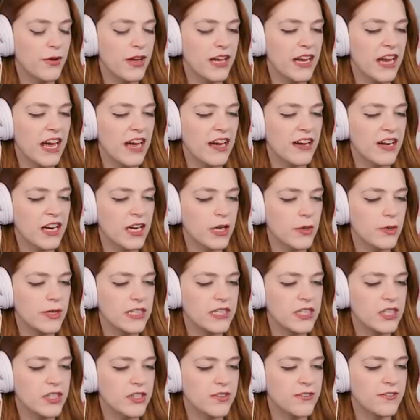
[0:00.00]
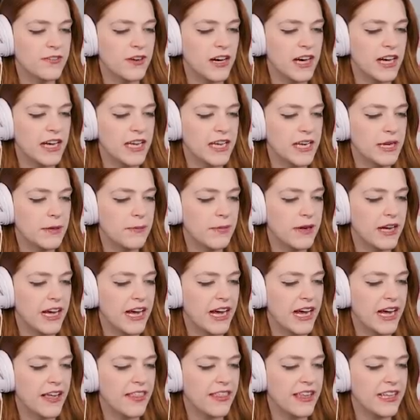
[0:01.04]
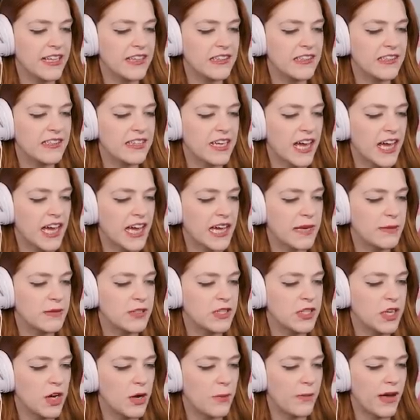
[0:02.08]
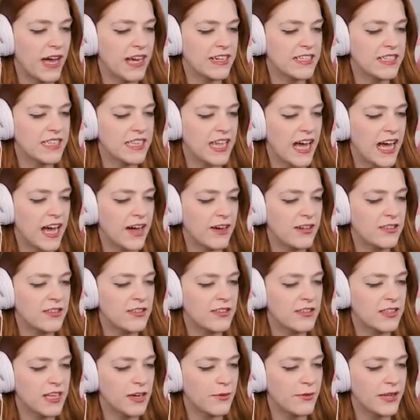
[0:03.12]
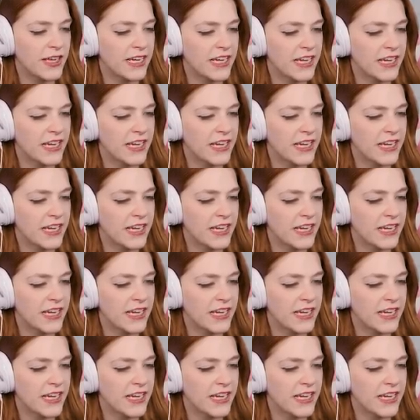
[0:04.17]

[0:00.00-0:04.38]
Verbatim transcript: We had had our winter fun, but I think it's time to go back to the house so that we